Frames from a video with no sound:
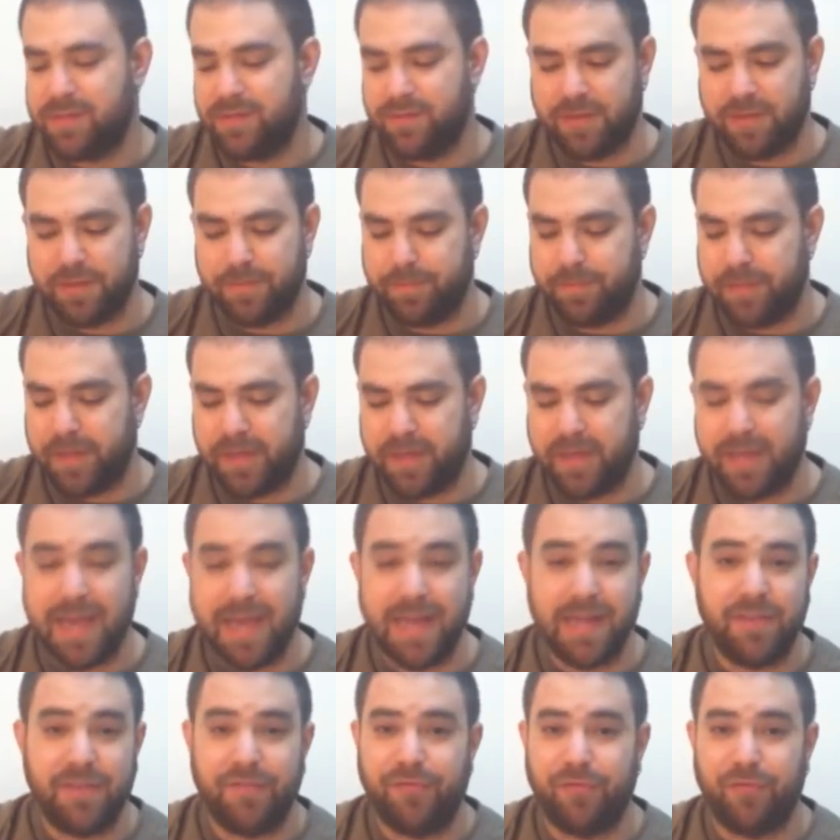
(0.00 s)
You can pick
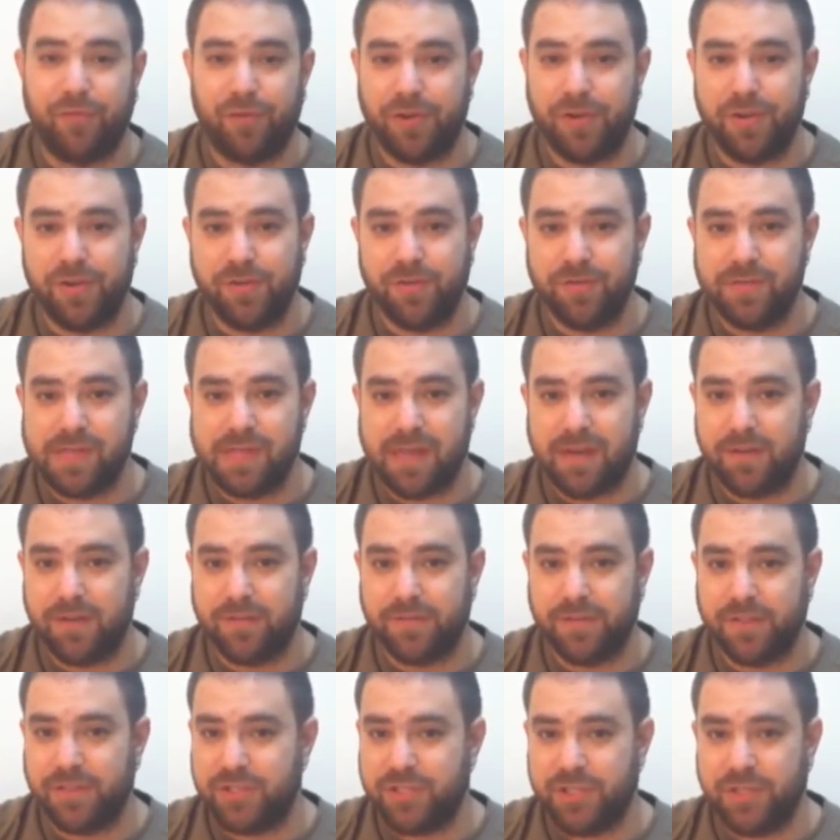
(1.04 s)
any four notes out
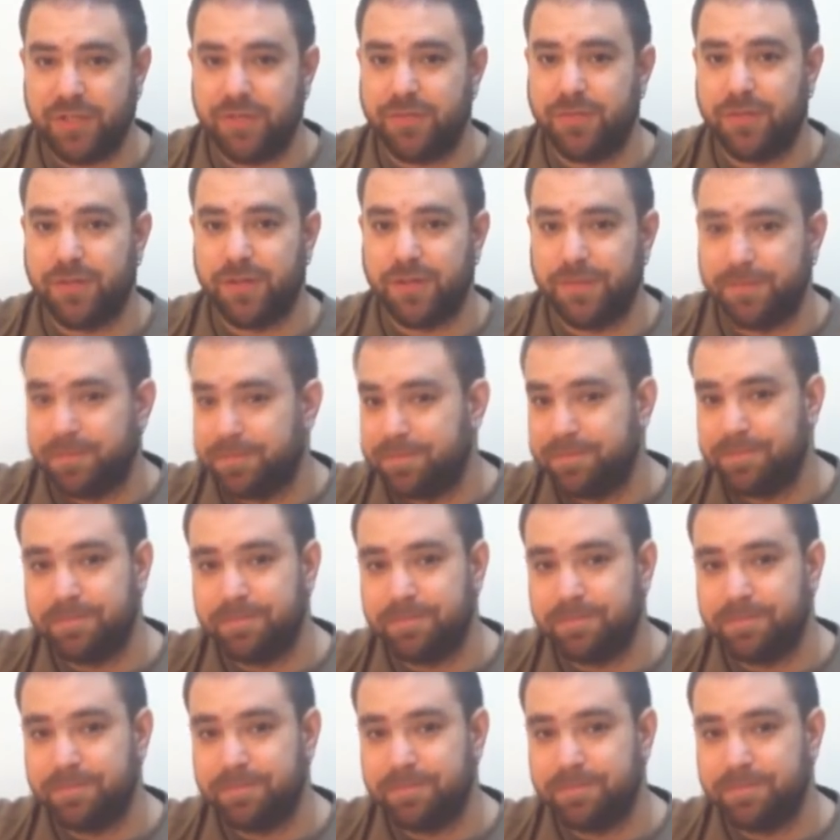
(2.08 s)
of the G chord.